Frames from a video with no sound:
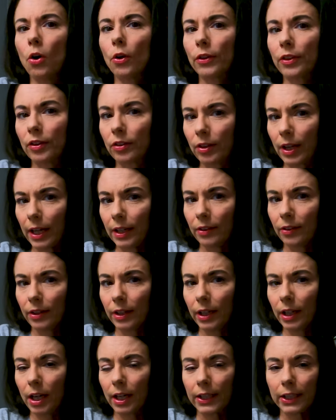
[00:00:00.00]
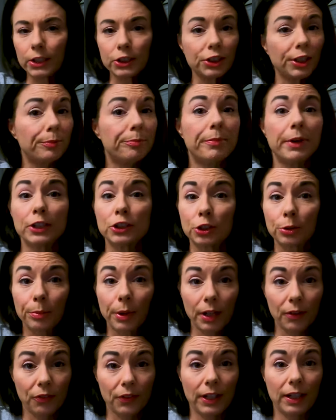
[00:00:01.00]
all the sizing, I actually measure
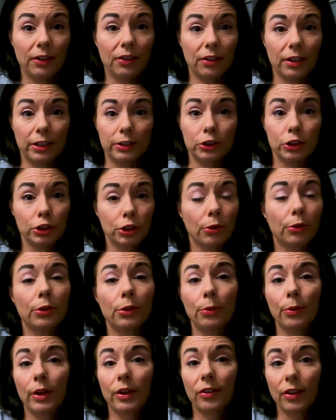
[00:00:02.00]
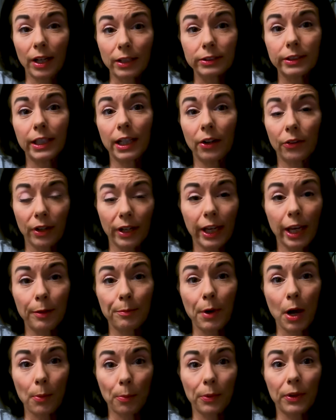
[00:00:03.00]
my face and show you exactly how I
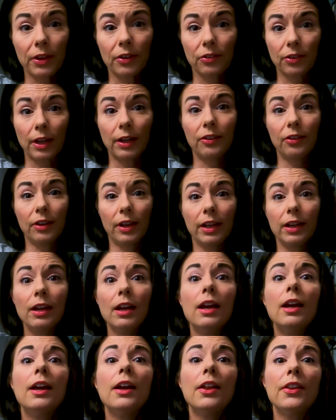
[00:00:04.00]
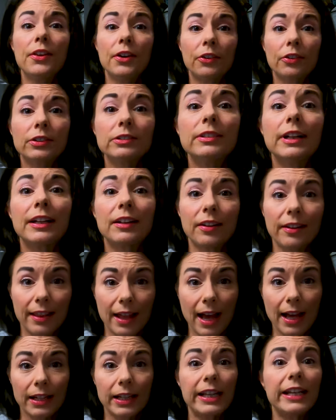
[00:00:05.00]
came up with the sizing. There's a link to
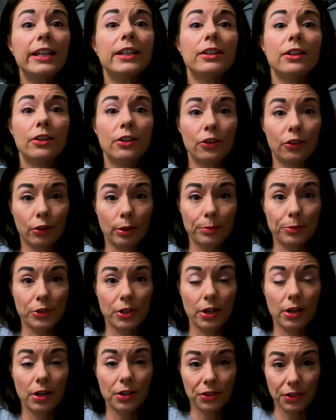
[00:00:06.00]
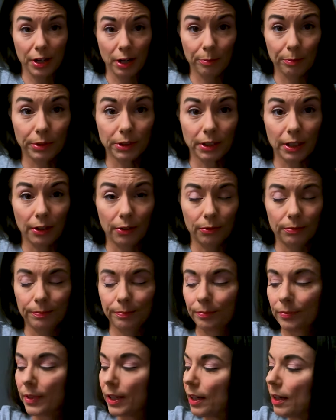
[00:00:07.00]
that in the description down below.
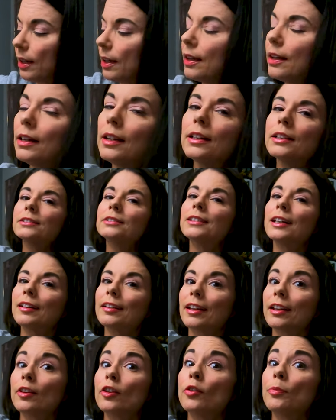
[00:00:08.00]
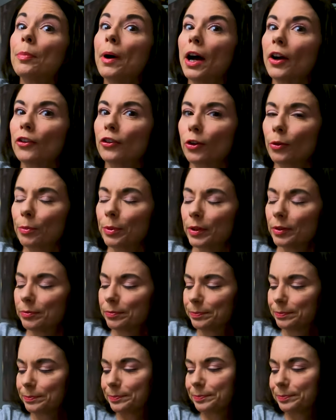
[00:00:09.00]
Let's get this box open.